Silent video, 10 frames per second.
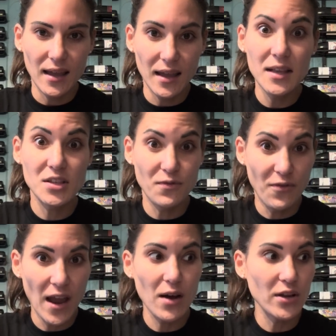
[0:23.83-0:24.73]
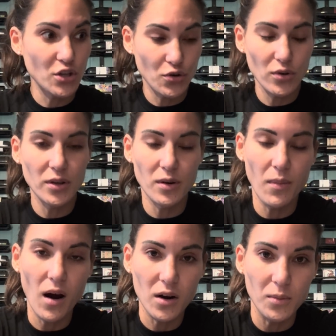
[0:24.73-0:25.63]
It's very truly
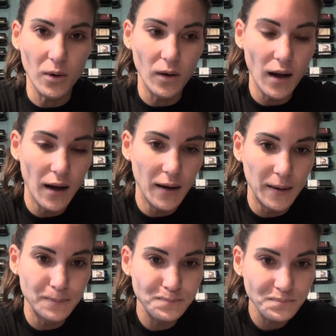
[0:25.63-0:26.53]
remarkable. And